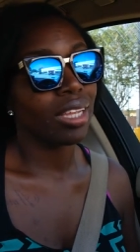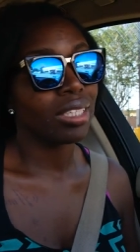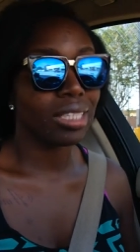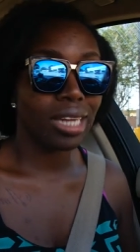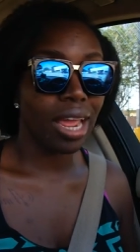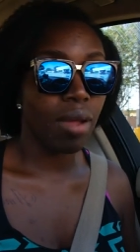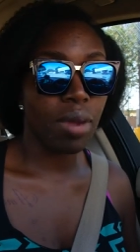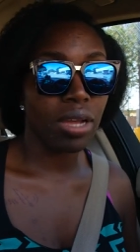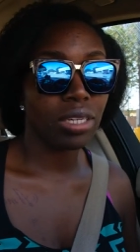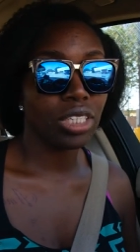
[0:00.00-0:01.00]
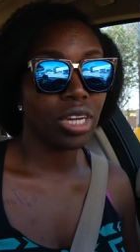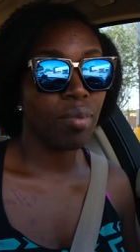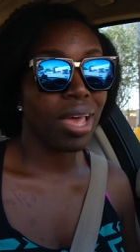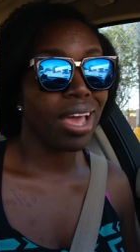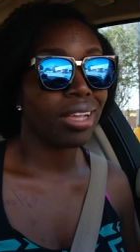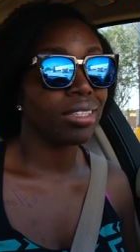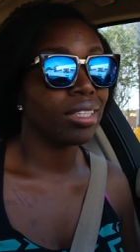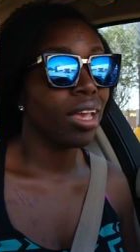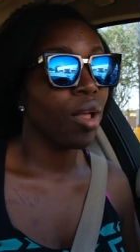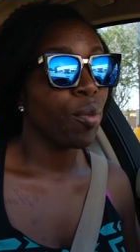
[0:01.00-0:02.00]
today. I'm not going to share mine,
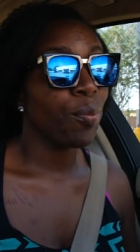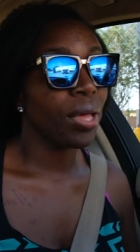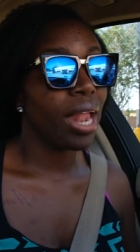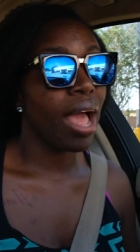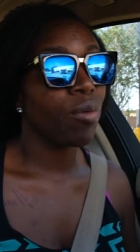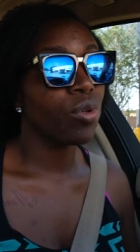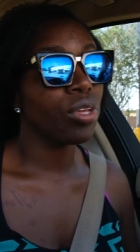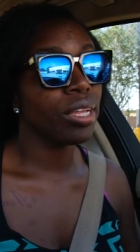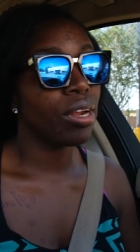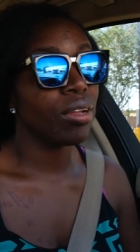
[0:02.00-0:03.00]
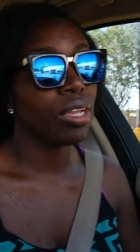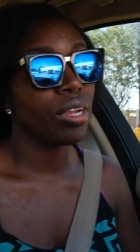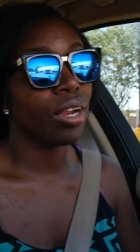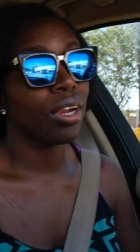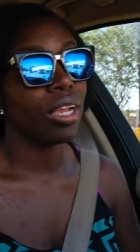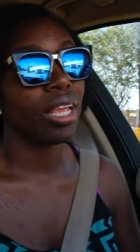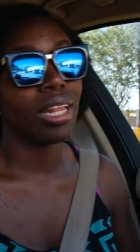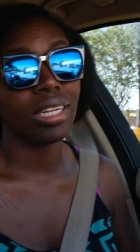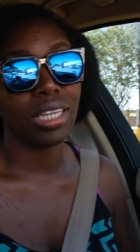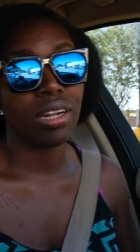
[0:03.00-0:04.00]
but I will get on here
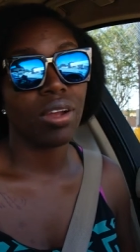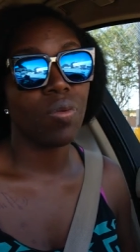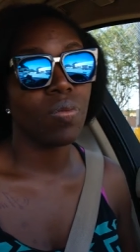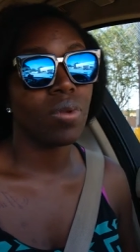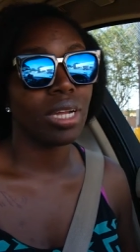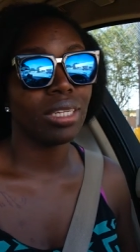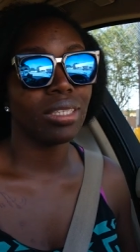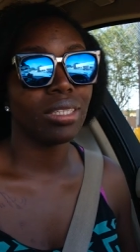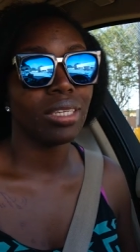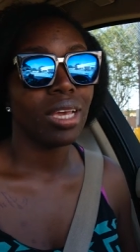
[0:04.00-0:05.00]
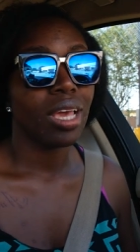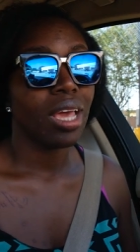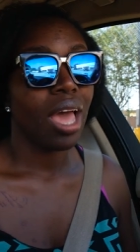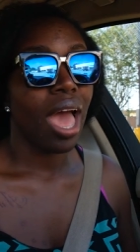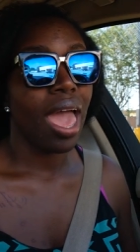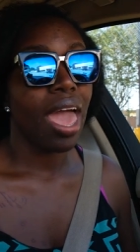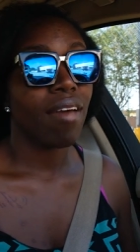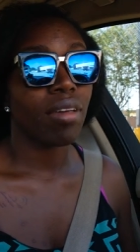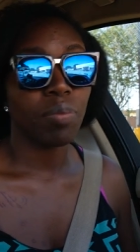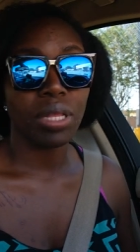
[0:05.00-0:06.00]
and let y'all know once. I
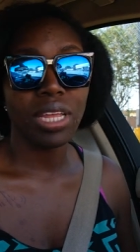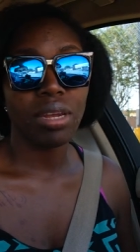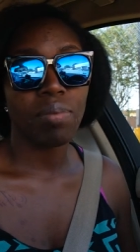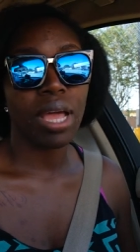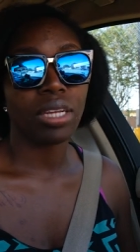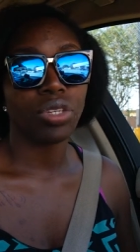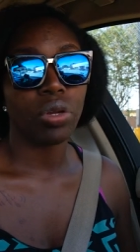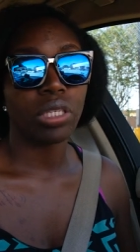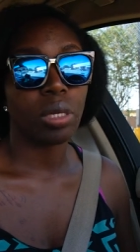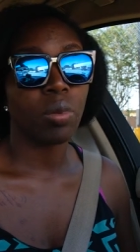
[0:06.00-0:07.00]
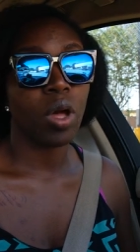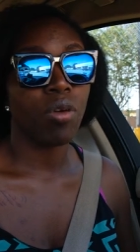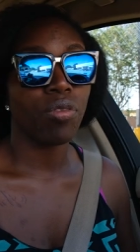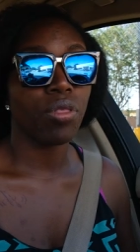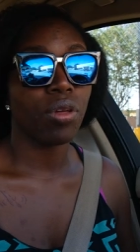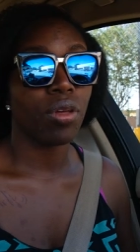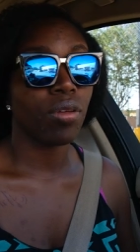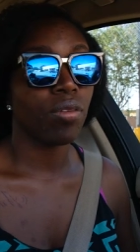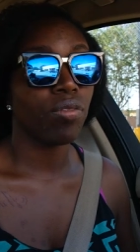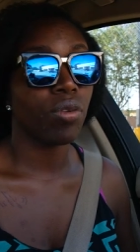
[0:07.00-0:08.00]
have completed my short-term goal for the
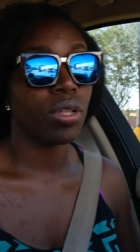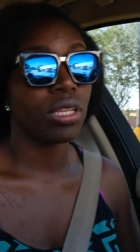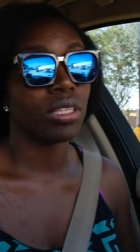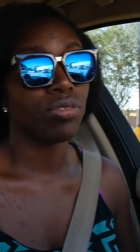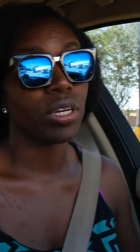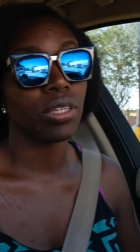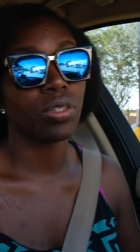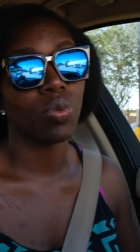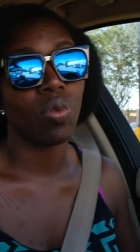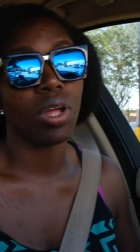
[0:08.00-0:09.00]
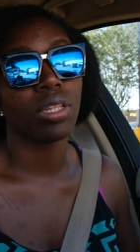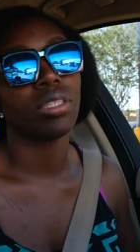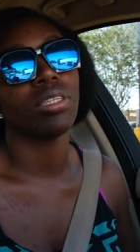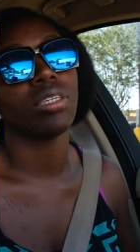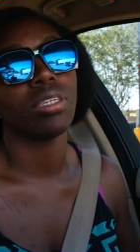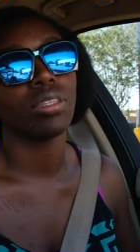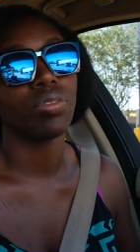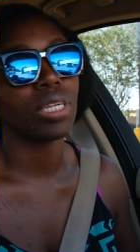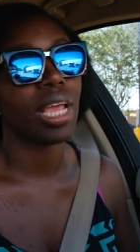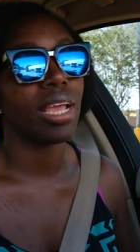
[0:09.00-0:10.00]
for this first 1 to
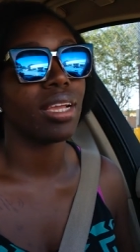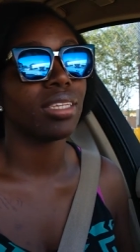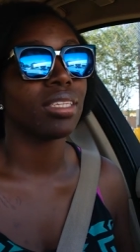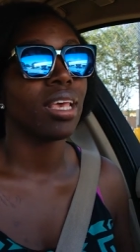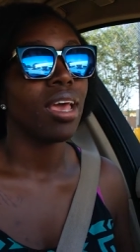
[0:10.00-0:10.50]
3 days.